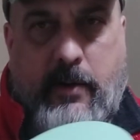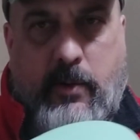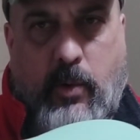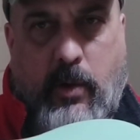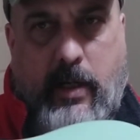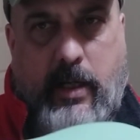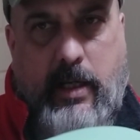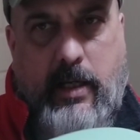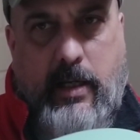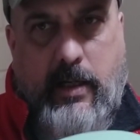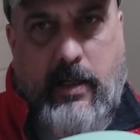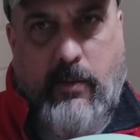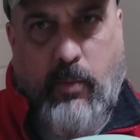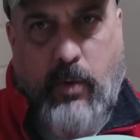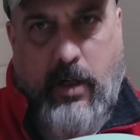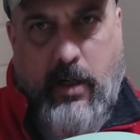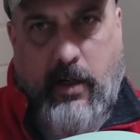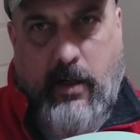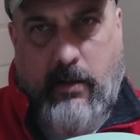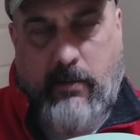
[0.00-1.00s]
outdoor gig,
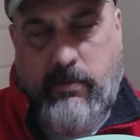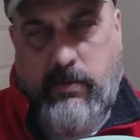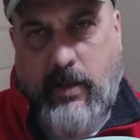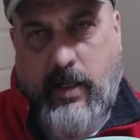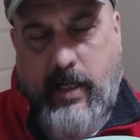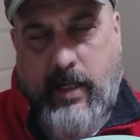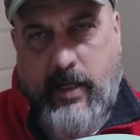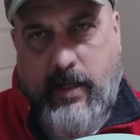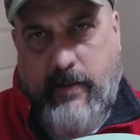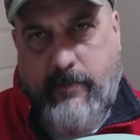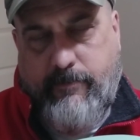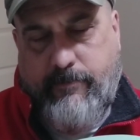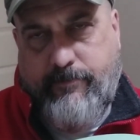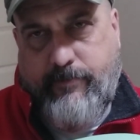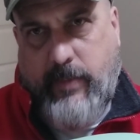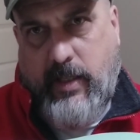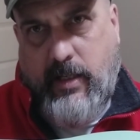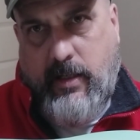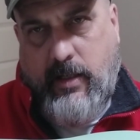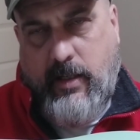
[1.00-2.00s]
where
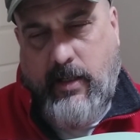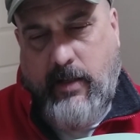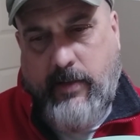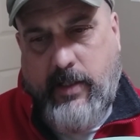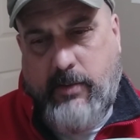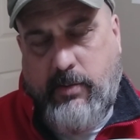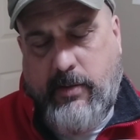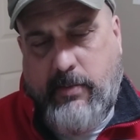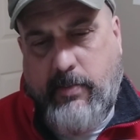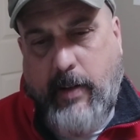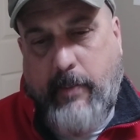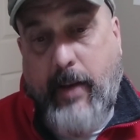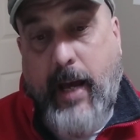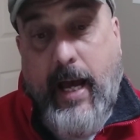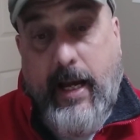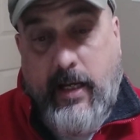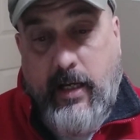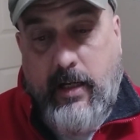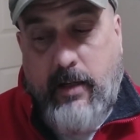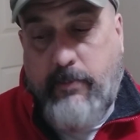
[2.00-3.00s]
this was my
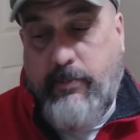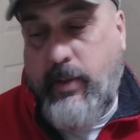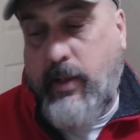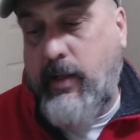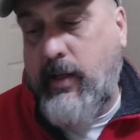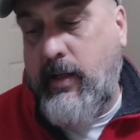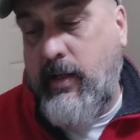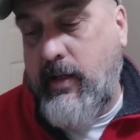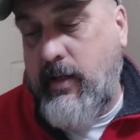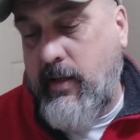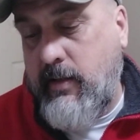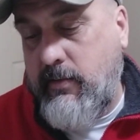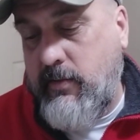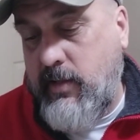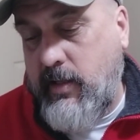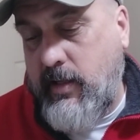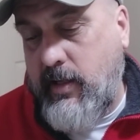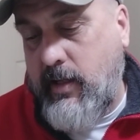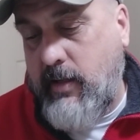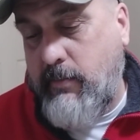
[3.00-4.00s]
backup,
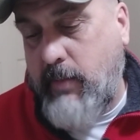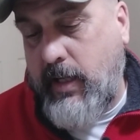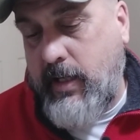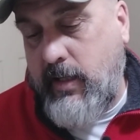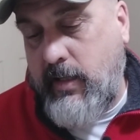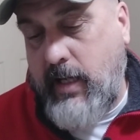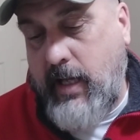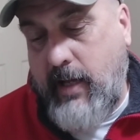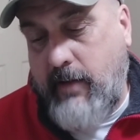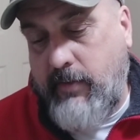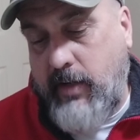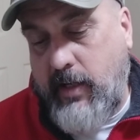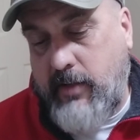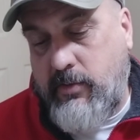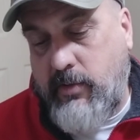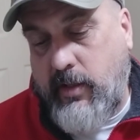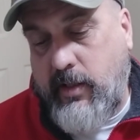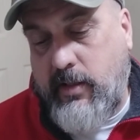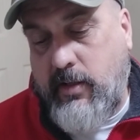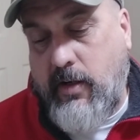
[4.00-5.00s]
and I didn't have an
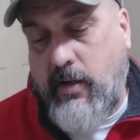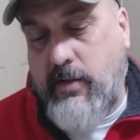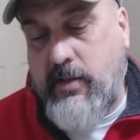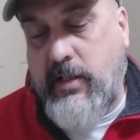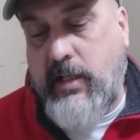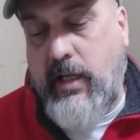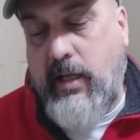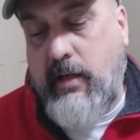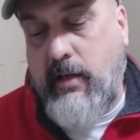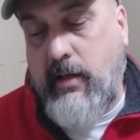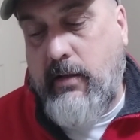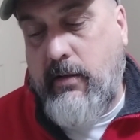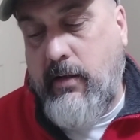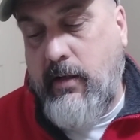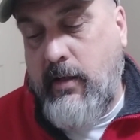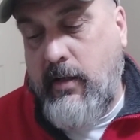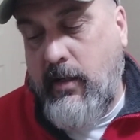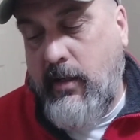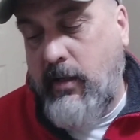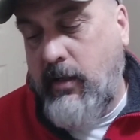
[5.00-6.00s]
extra guitar stand,
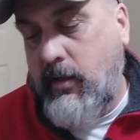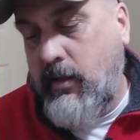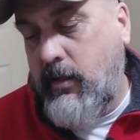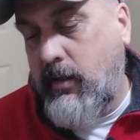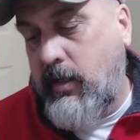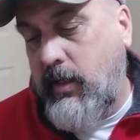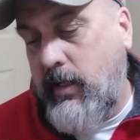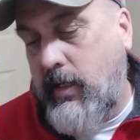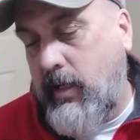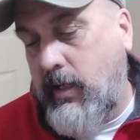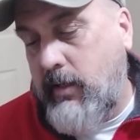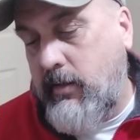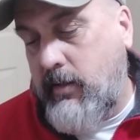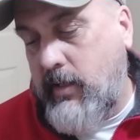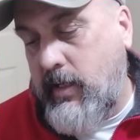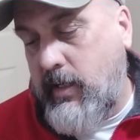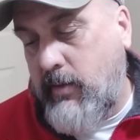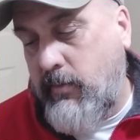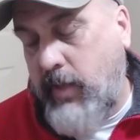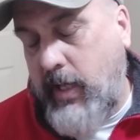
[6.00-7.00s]
and
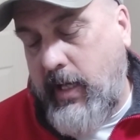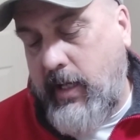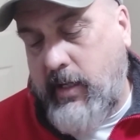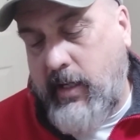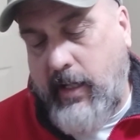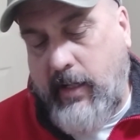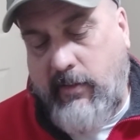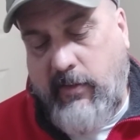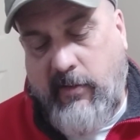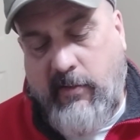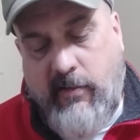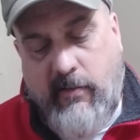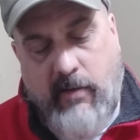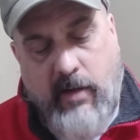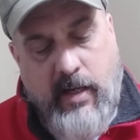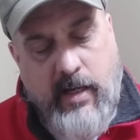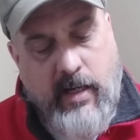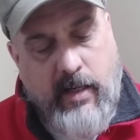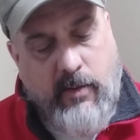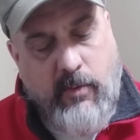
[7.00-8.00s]
they had like this
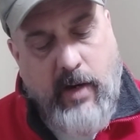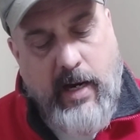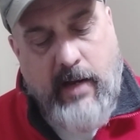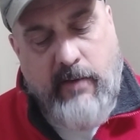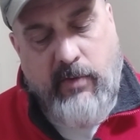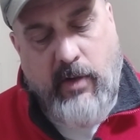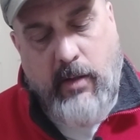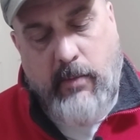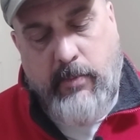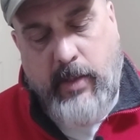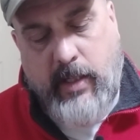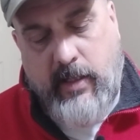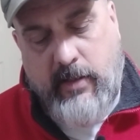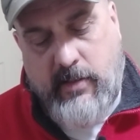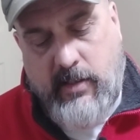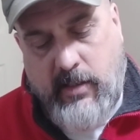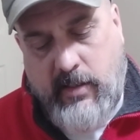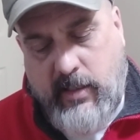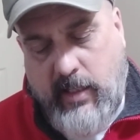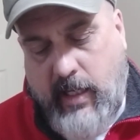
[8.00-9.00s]
gravel up
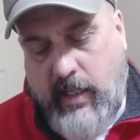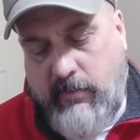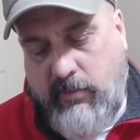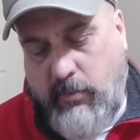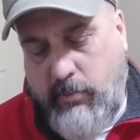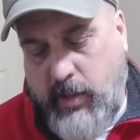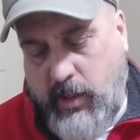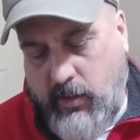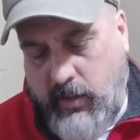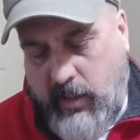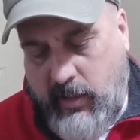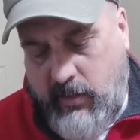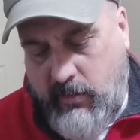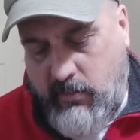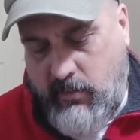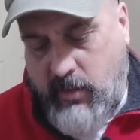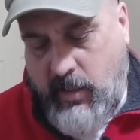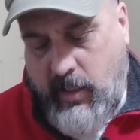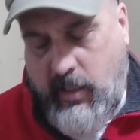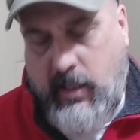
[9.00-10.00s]
against the side of a
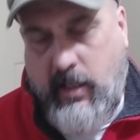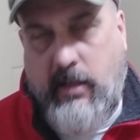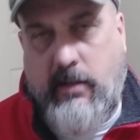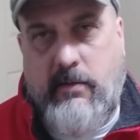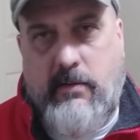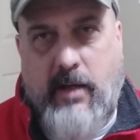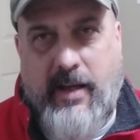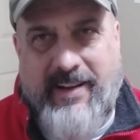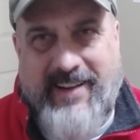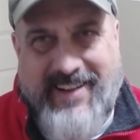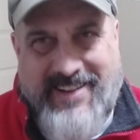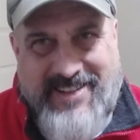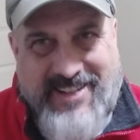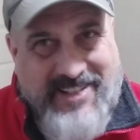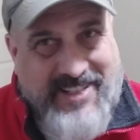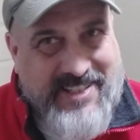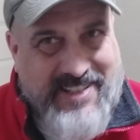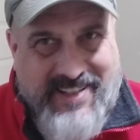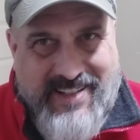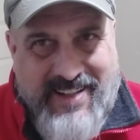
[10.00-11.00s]
building, and I
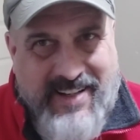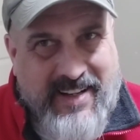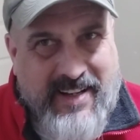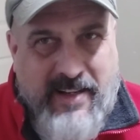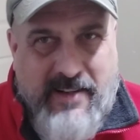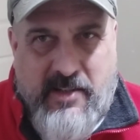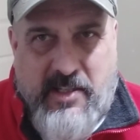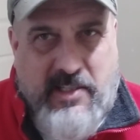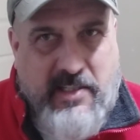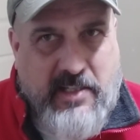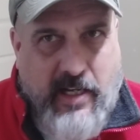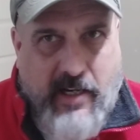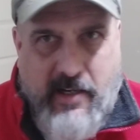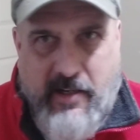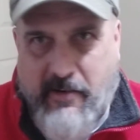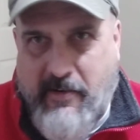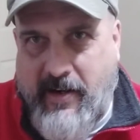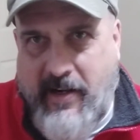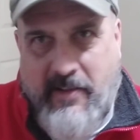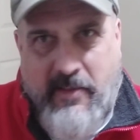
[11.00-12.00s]
just stuck
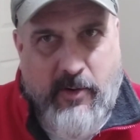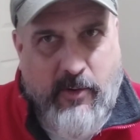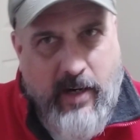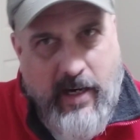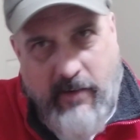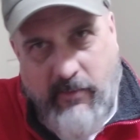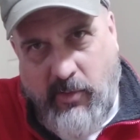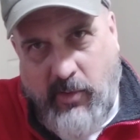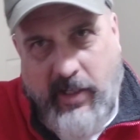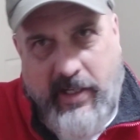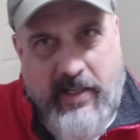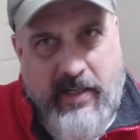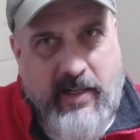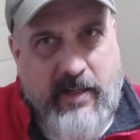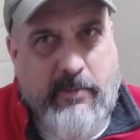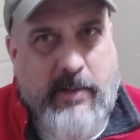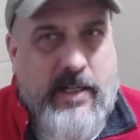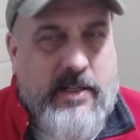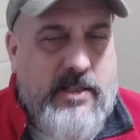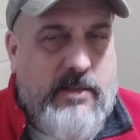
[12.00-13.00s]
it right in the gravel, leaned it
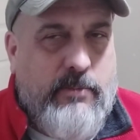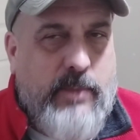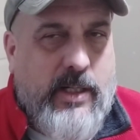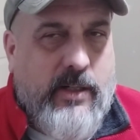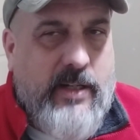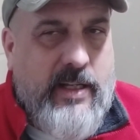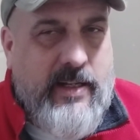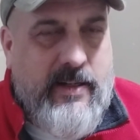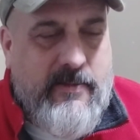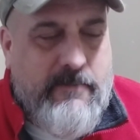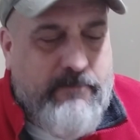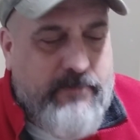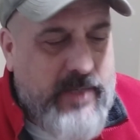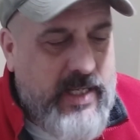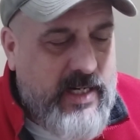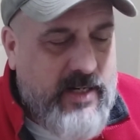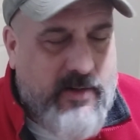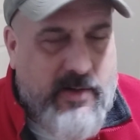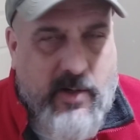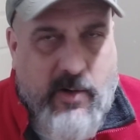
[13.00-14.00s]
up against the building,
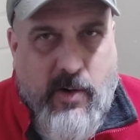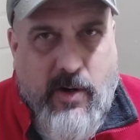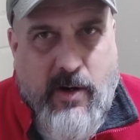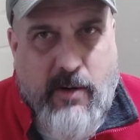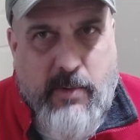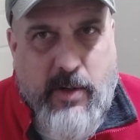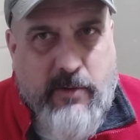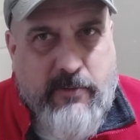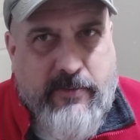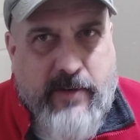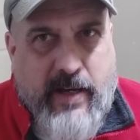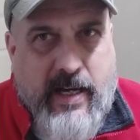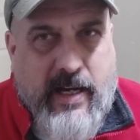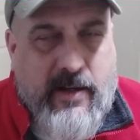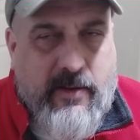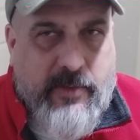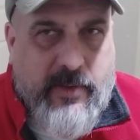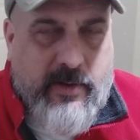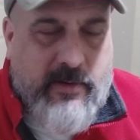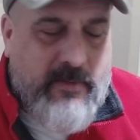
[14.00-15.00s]
no harm, no
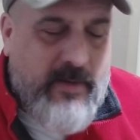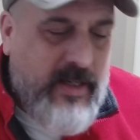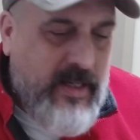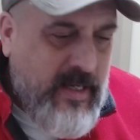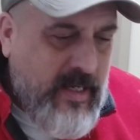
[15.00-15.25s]
foul.